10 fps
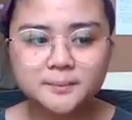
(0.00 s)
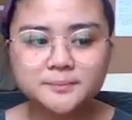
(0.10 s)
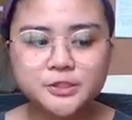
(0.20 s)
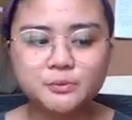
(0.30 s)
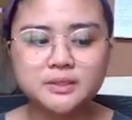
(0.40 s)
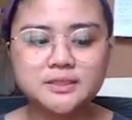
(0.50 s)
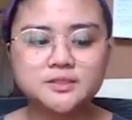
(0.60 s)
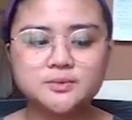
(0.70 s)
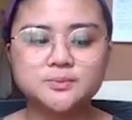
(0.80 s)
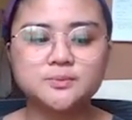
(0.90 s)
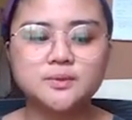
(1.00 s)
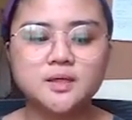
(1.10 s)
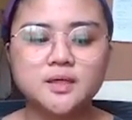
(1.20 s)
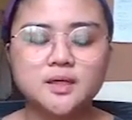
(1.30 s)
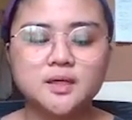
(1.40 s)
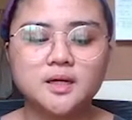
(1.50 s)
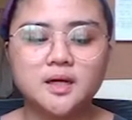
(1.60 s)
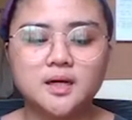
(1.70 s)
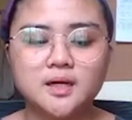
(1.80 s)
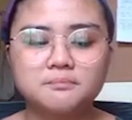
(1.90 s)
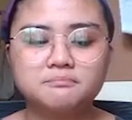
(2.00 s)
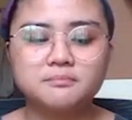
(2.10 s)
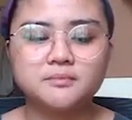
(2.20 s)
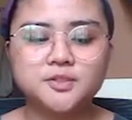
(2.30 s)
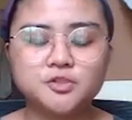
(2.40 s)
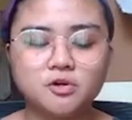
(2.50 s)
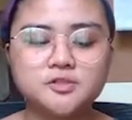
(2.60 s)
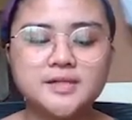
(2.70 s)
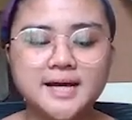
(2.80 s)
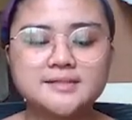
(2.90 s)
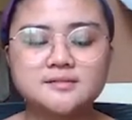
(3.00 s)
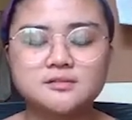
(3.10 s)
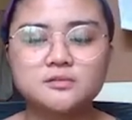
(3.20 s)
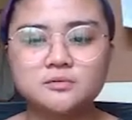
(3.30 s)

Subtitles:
She wanted to she also has this